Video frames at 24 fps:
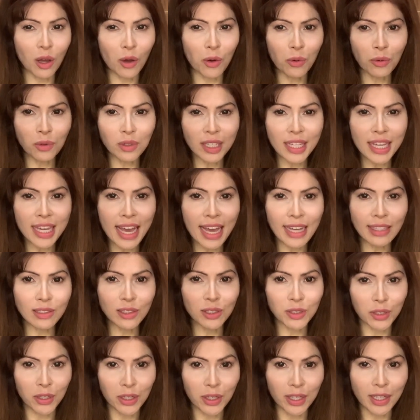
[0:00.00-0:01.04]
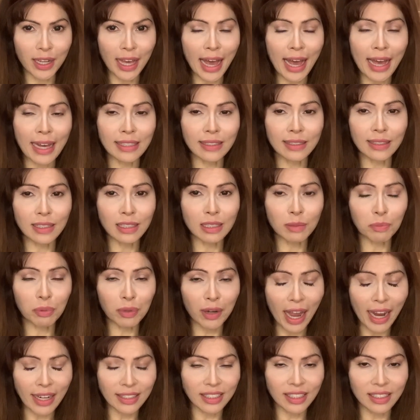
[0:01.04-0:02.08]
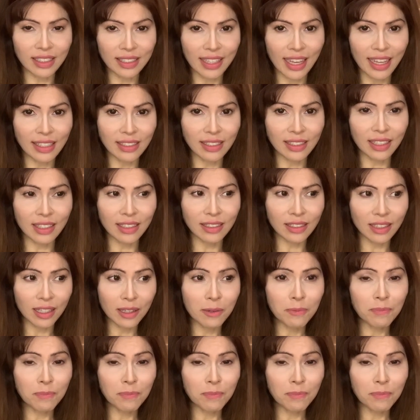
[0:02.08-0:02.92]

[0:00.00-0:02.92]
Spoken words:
only as good as its practice cases